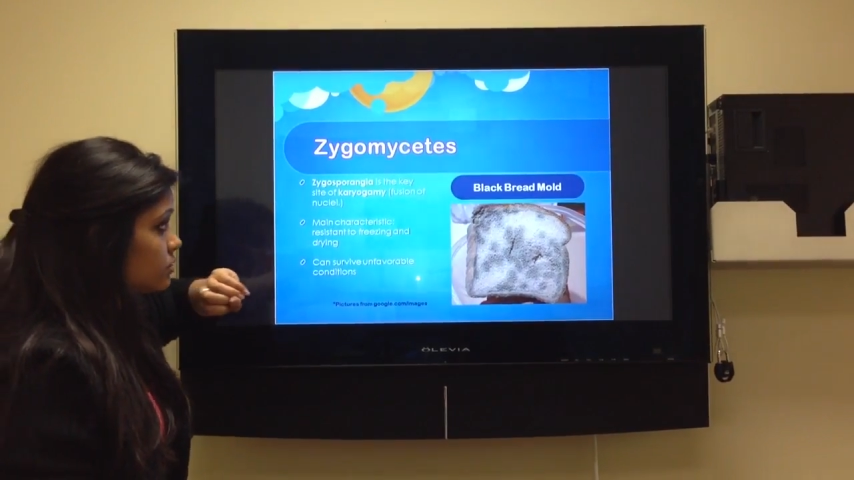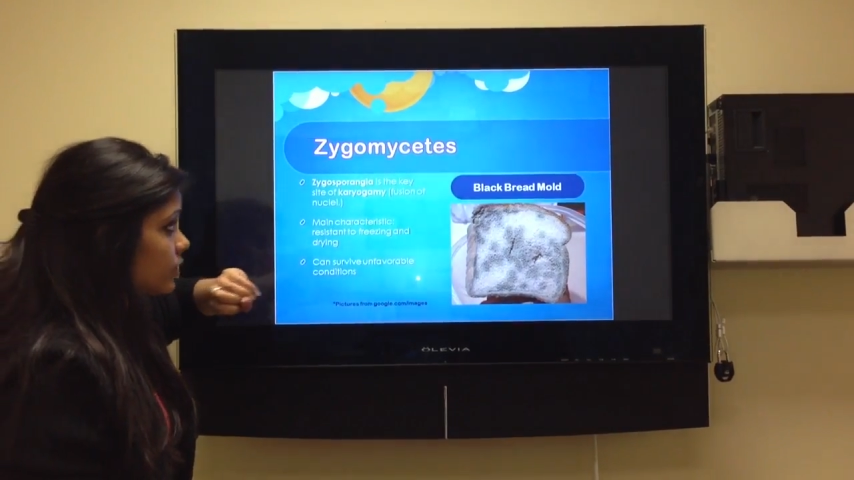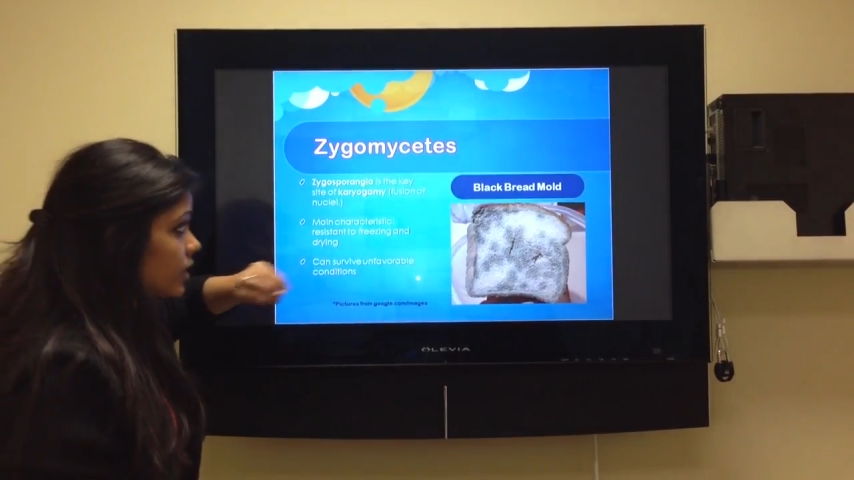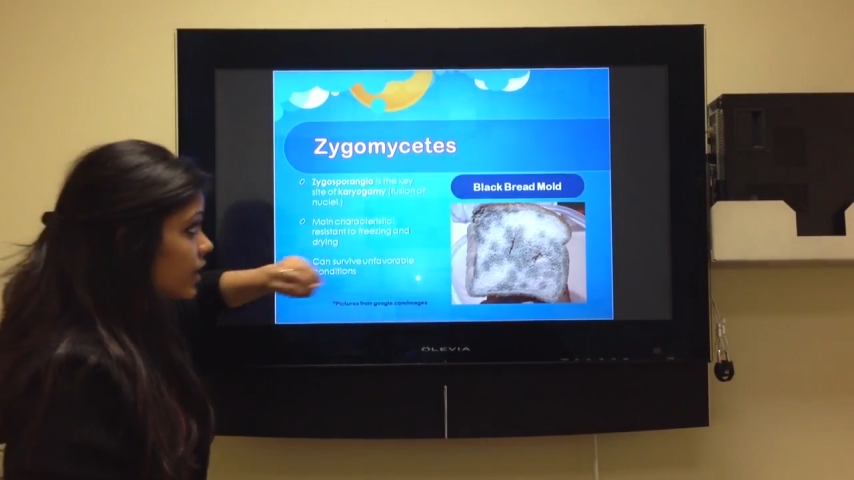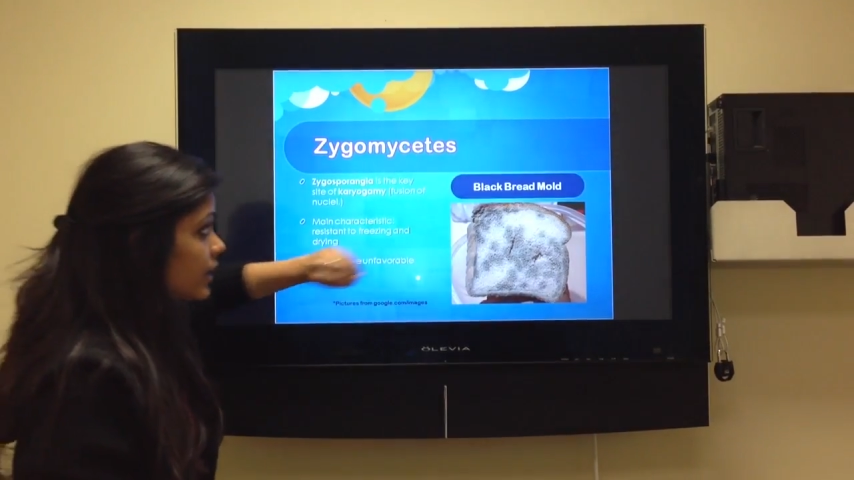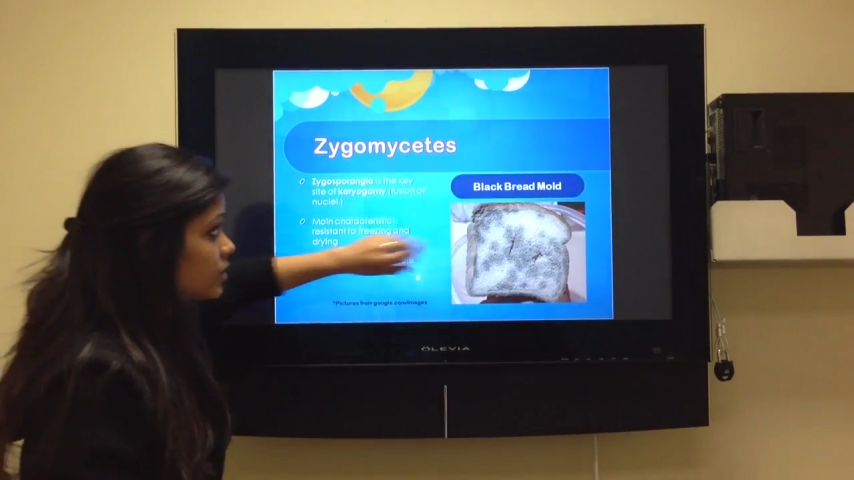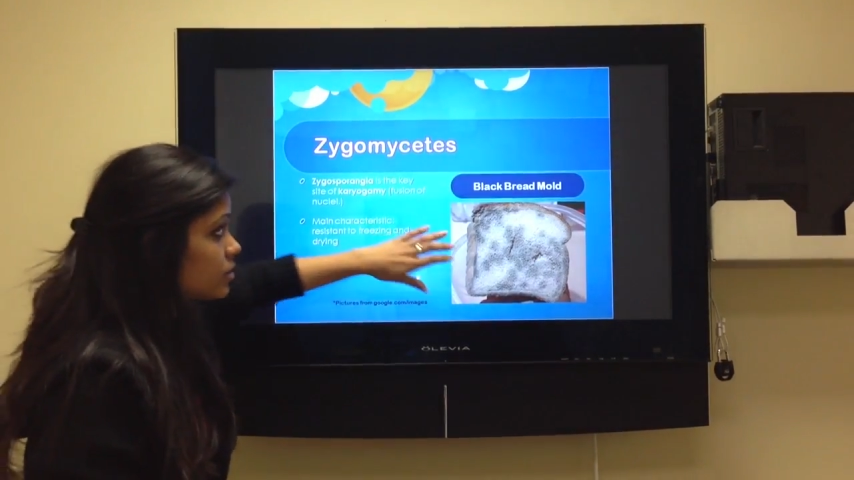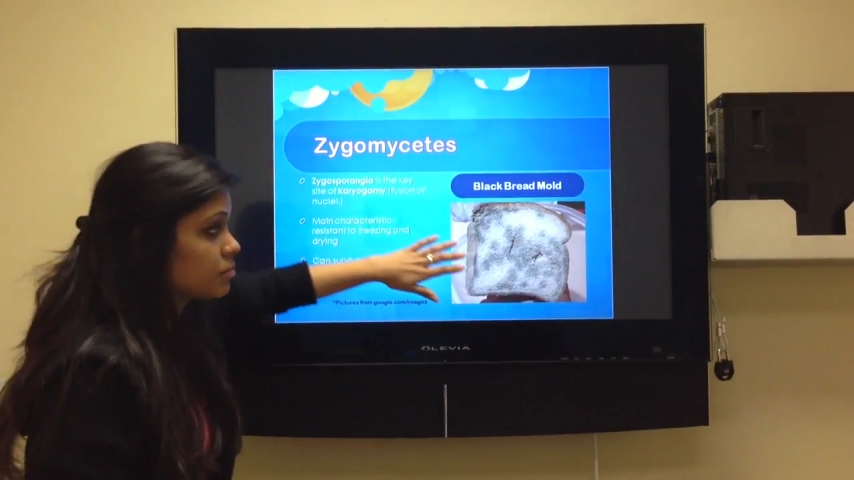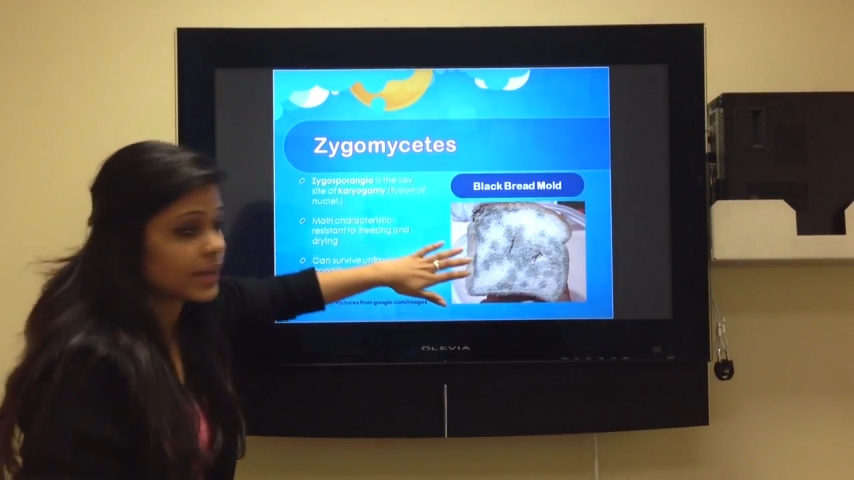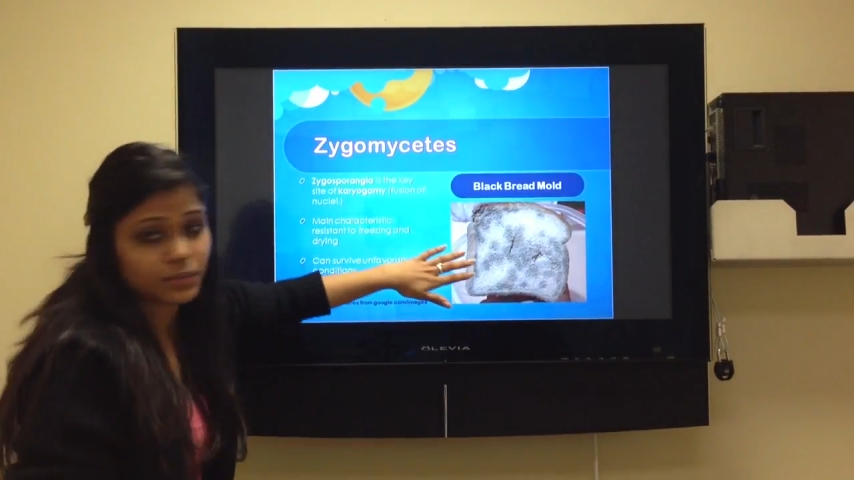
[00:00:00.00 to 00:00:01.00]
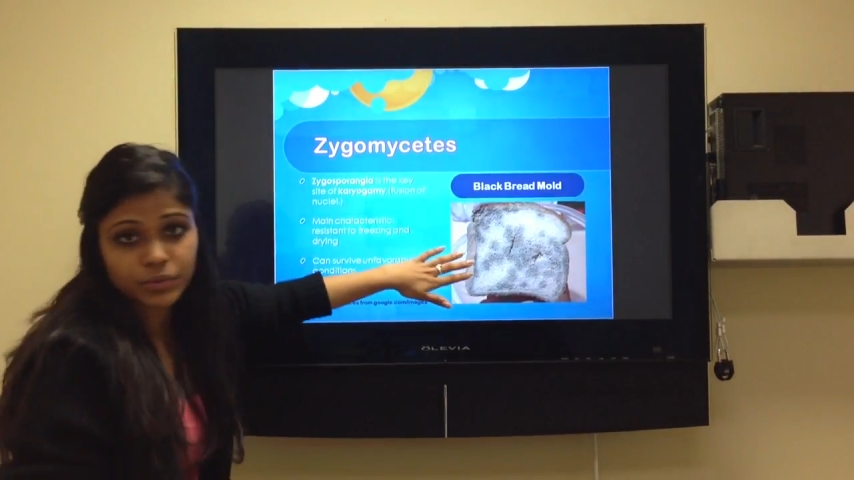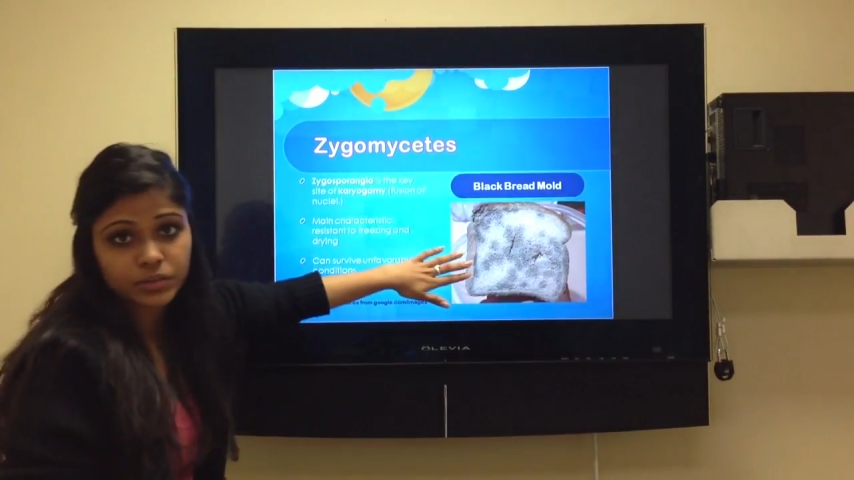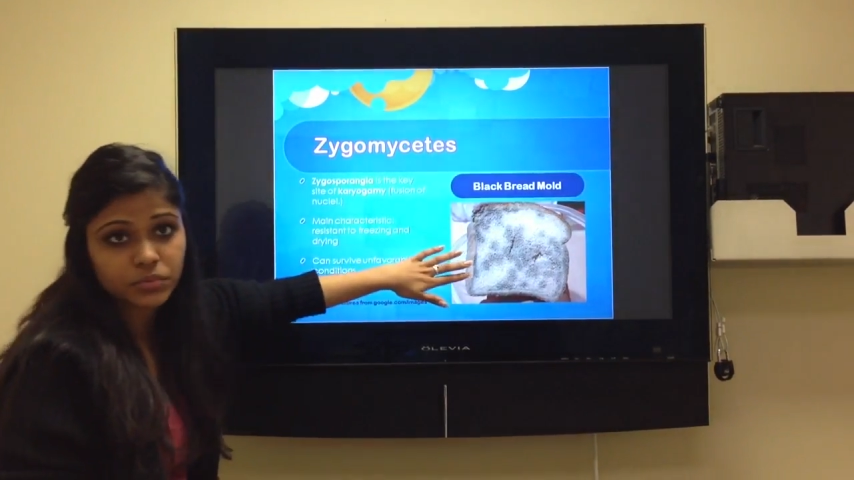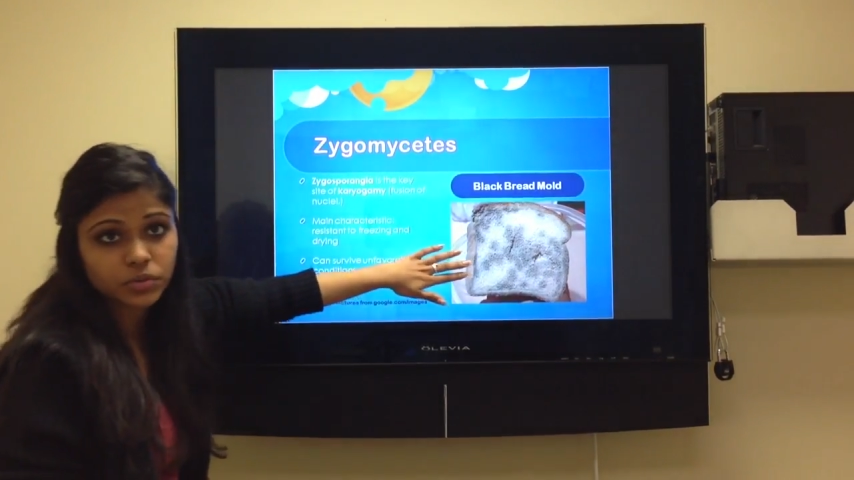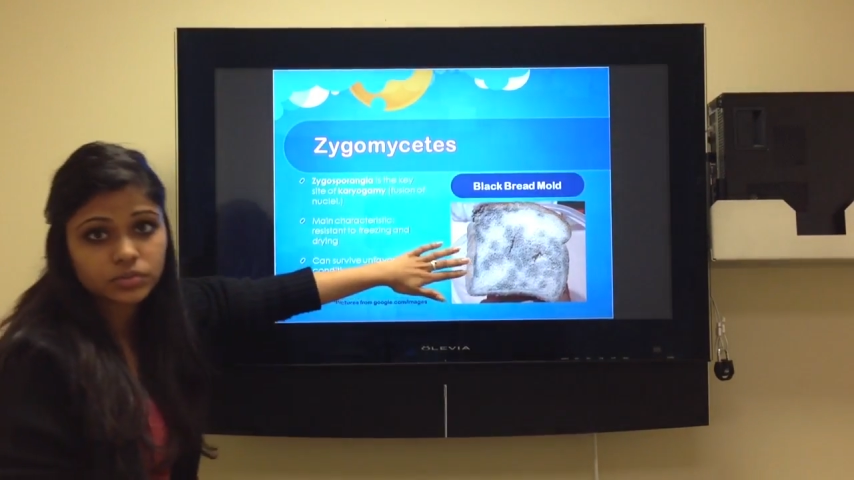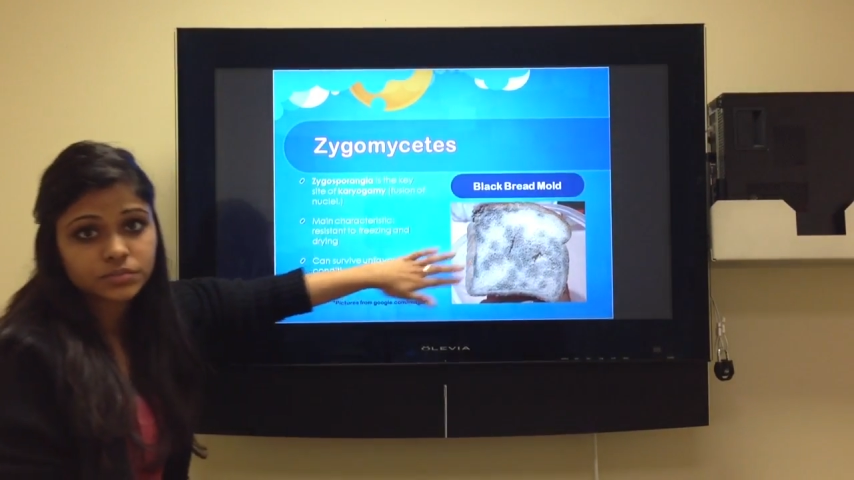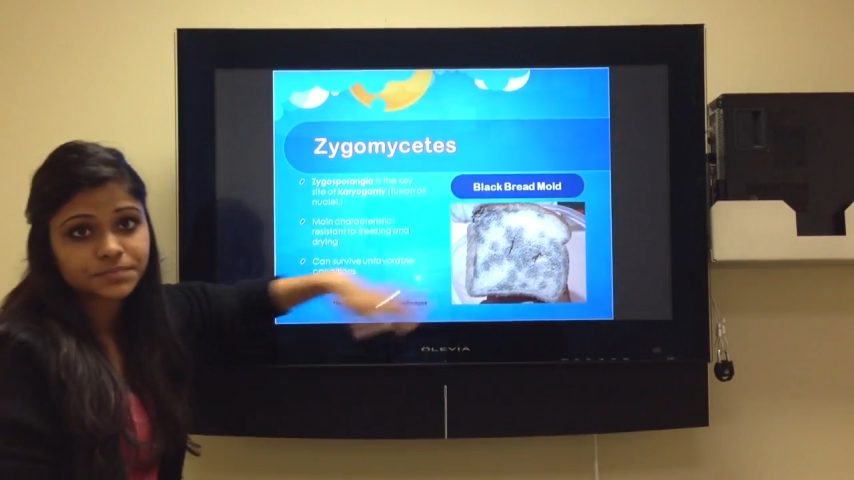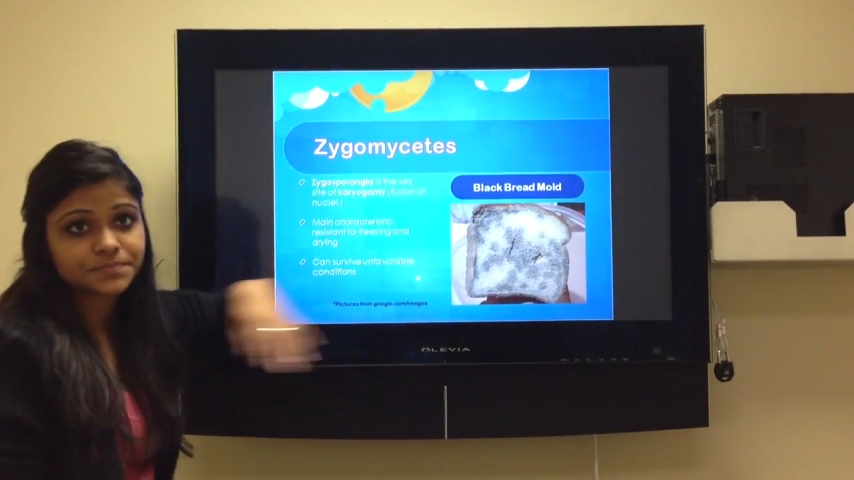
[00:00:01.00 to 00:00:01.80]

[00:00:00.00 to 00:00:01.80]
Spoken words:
fungi, the black bread mold.